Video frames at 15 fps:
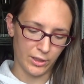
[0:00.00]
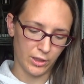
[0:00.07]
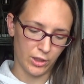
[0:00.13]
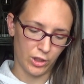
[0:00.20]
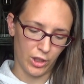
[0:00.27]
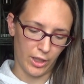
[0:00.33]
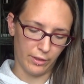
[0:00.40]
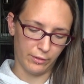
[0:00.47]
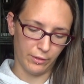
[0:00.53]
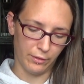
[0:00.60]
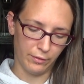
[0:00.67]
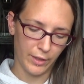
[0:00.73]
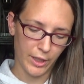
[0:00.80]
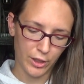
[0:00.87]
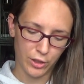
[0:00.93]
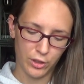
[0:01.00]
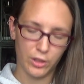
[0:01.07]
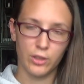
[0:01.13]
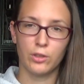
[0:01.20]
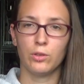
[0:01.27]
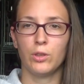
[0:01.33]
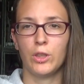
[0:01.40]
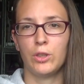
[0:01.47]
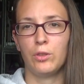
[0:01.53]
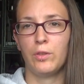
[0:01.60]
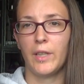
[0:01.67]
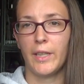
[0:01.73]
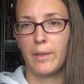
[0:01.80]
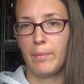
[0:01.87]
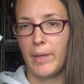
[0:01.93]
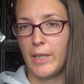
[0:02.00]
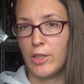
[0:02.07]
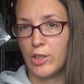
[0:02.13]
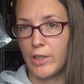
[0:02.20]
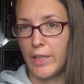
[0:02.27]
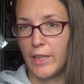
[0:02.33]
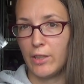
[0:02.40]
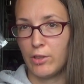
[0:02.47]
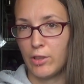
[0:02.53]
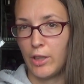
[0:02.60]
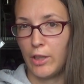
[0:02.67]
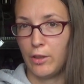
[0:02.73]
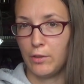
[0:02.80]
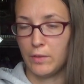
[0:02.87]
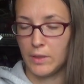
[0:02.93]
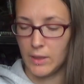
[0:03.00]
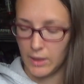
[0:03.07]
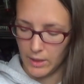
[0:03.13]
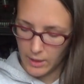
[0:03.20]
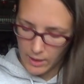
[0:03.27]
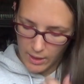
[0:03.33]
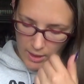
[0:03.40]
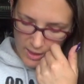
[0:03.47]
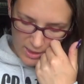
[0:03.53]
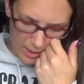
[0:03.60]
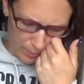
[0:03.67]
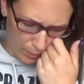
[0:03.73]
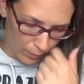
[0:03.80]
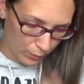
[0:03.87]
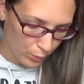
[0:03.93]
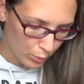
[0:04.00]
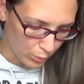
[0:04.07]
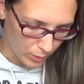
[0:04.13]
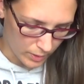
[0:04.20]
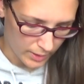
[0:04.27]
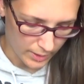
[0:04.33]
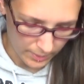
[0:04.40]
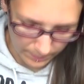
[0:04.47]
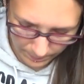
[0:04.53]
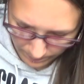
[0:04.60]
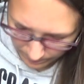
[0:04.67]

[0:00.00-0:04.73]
Just check for infections. So I do recommend you get yourselves some of those.